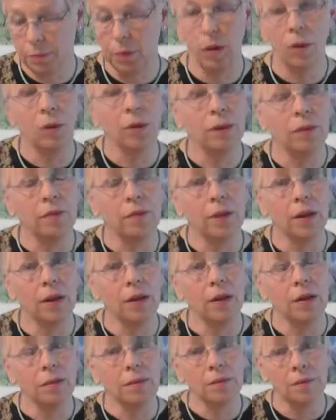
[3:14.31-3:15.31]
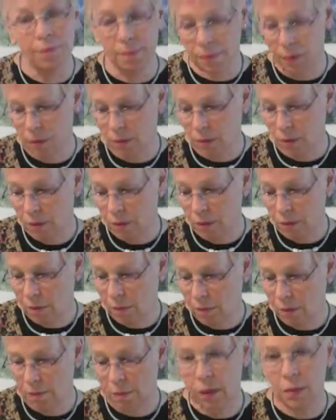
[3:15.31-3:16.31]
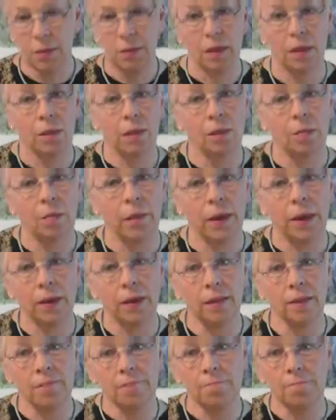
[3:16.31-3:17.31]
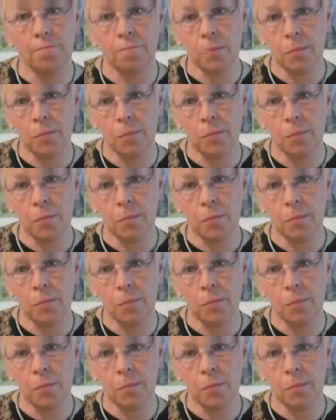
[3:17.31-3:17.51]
ball in there, mixing the paint.